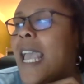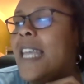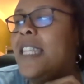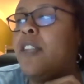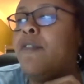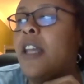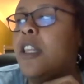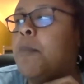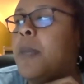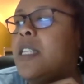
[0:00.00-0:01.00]
and the
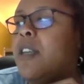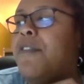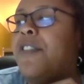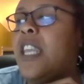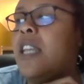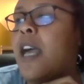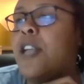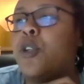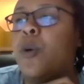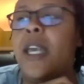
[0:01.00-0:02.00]
development of
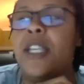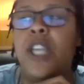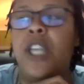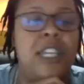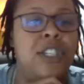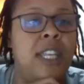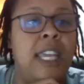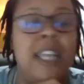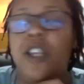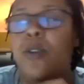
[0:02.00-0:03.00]
theological education
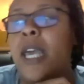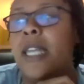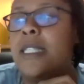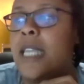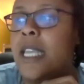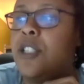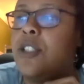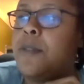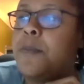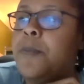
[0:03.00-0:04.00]
in the United States.